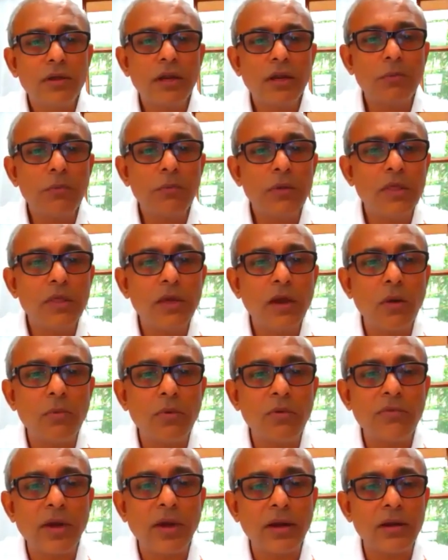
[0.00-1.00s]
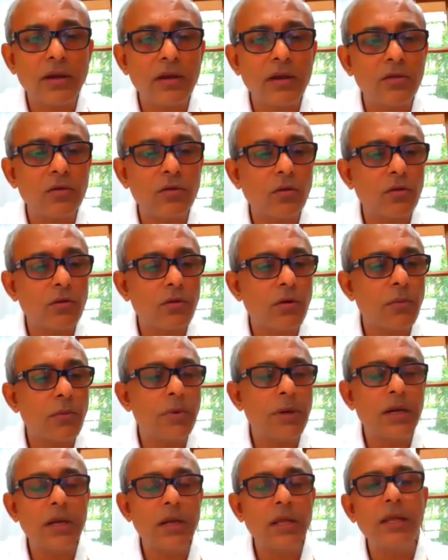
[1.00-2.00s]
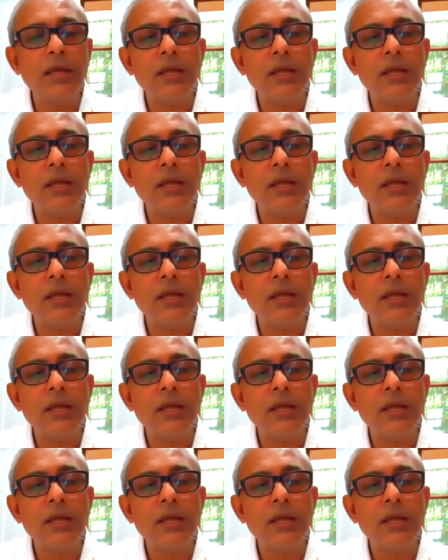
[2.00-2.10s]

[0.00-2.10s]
let me see how my factory is operating.